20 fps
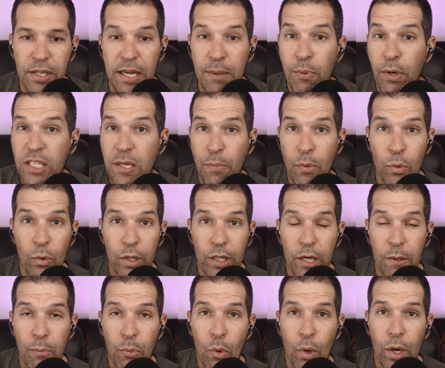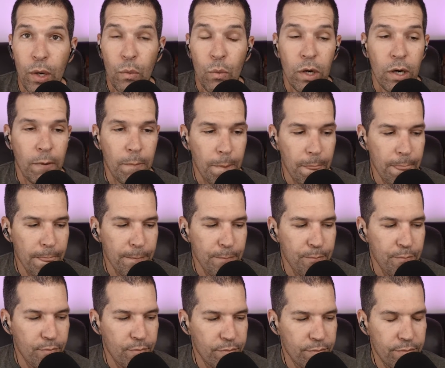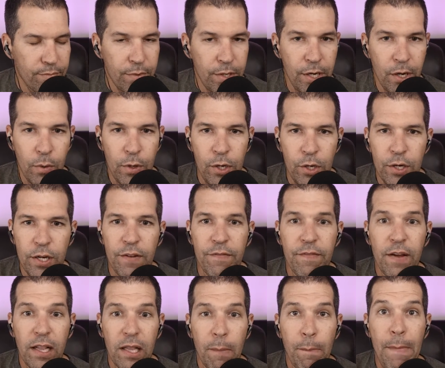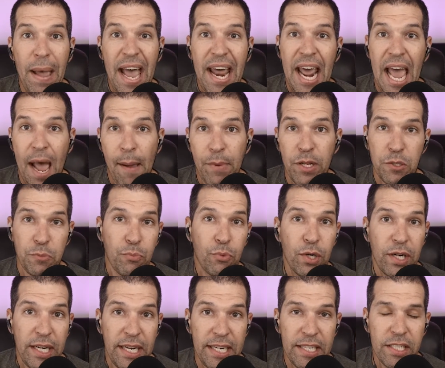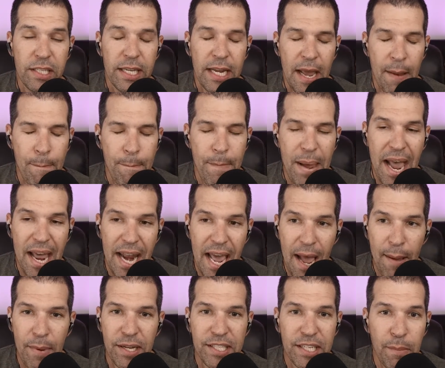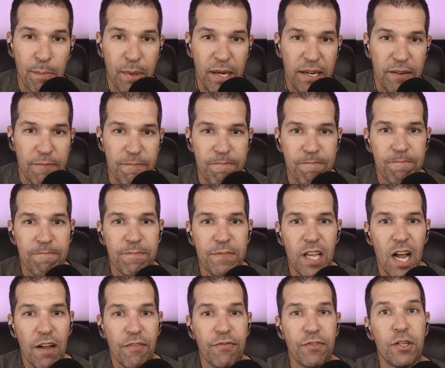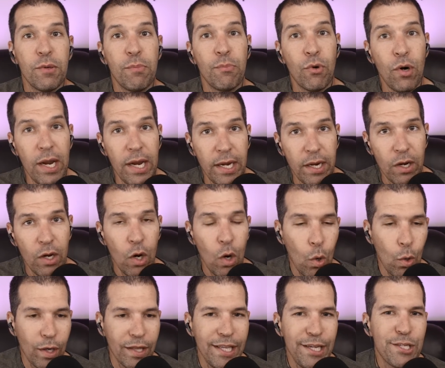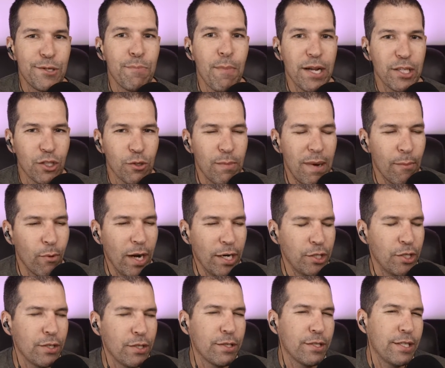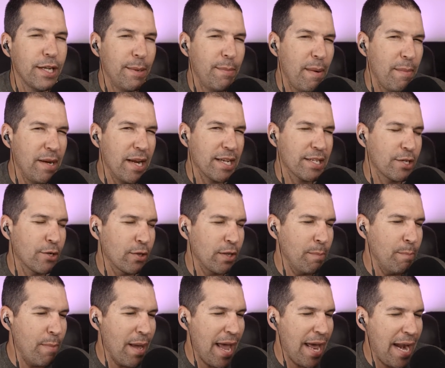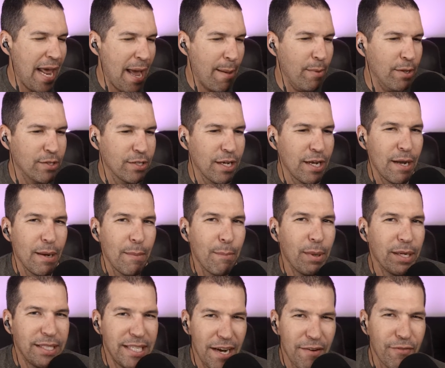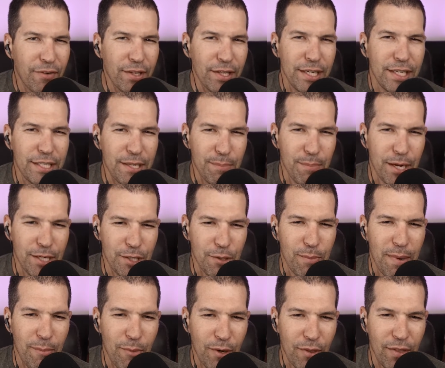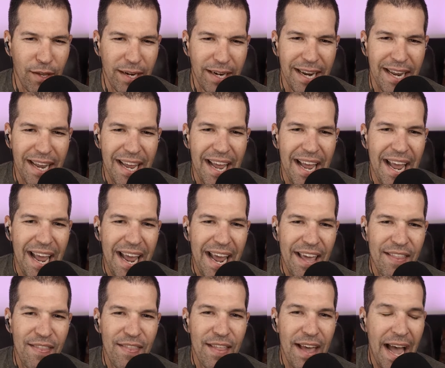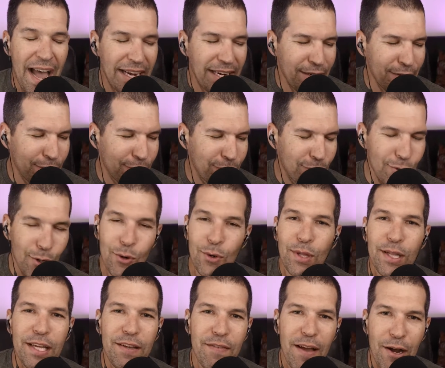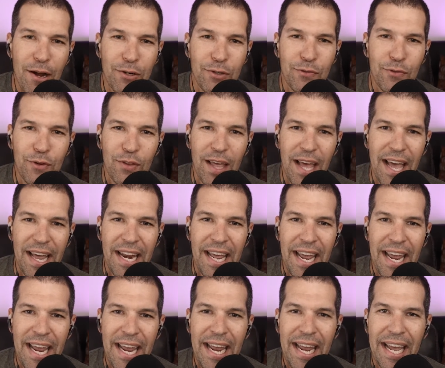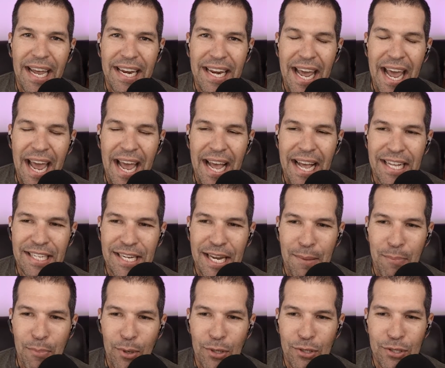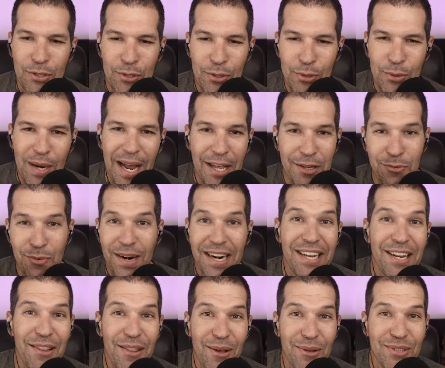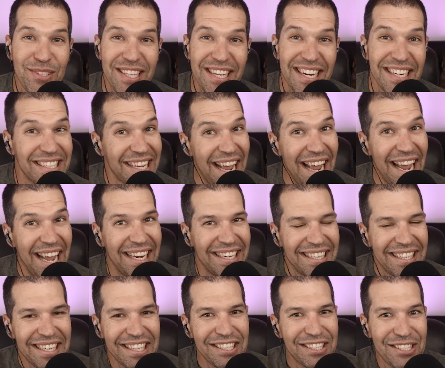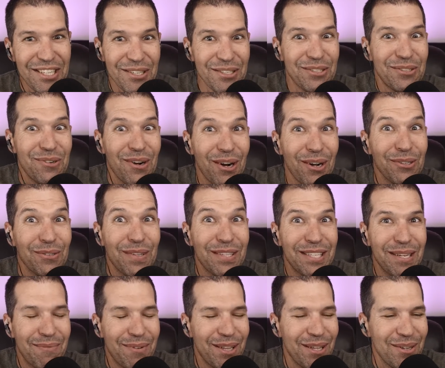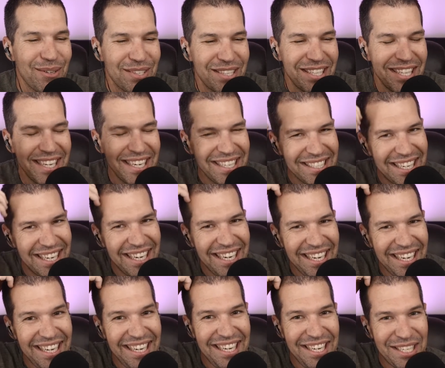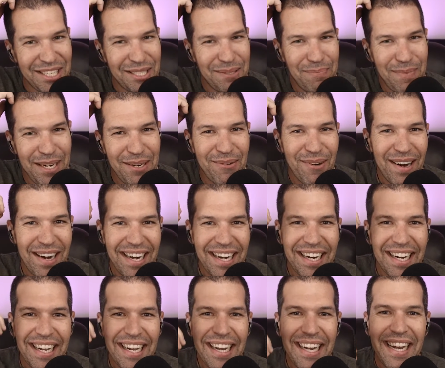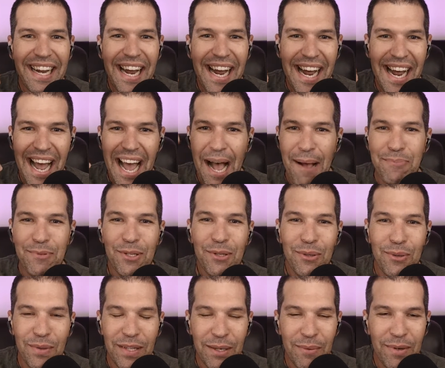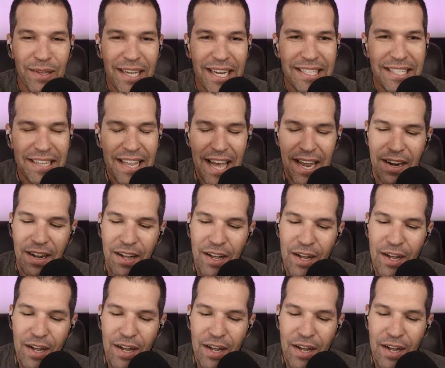brings up a really good point where, you can develop bad habits pretty easily, and bad habits can be tough to break, or at least muscle memory. I shouldn't say maybe necessarily bad habits, but definitely some muscle memory thing. And I can totally vouch for that. And as a person who has run into those things and still struggles with some of those things in his speedrunning, absolutely relate to that.